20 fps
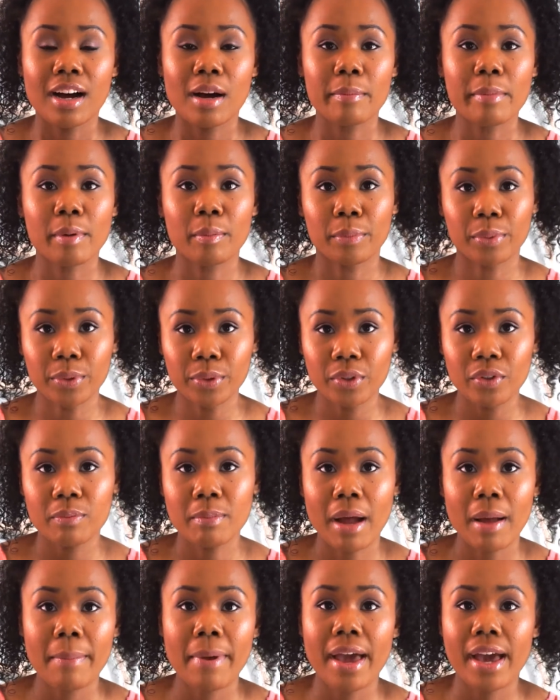improve
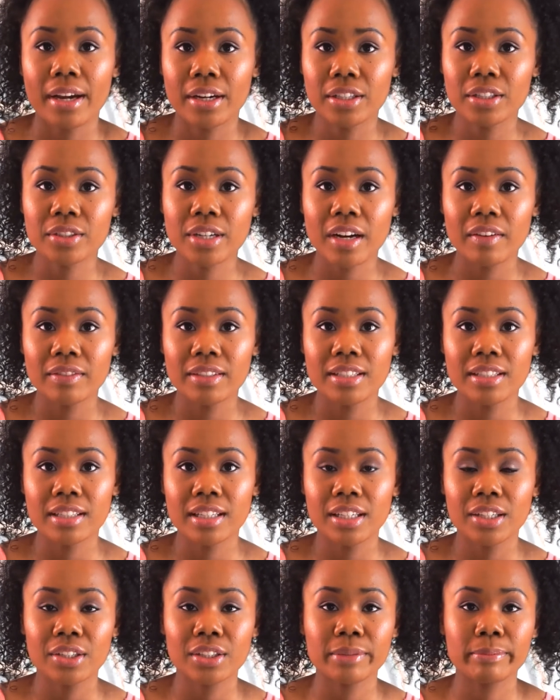my pattern drafting
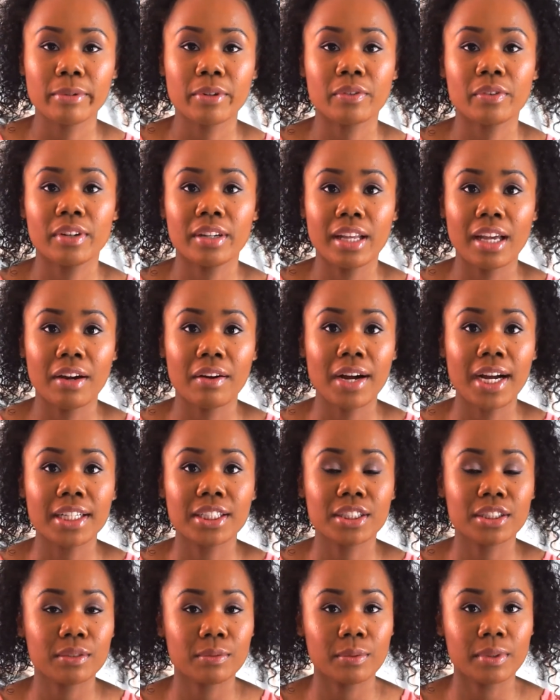skills, but for now I
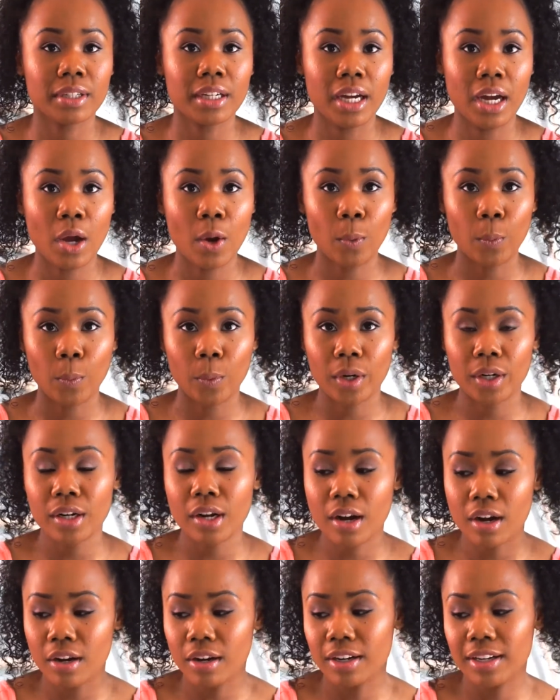just want to work
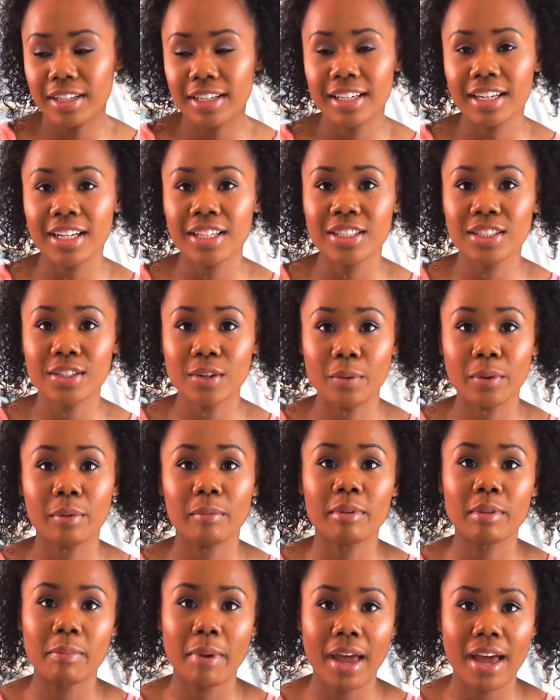on sewing
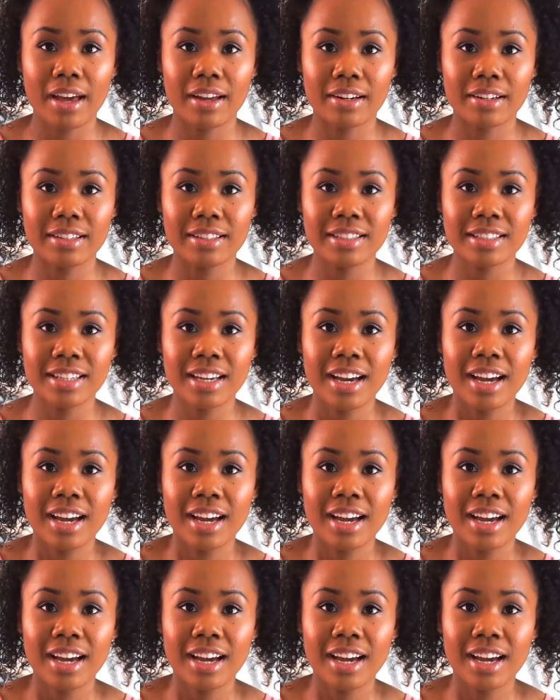with patterns,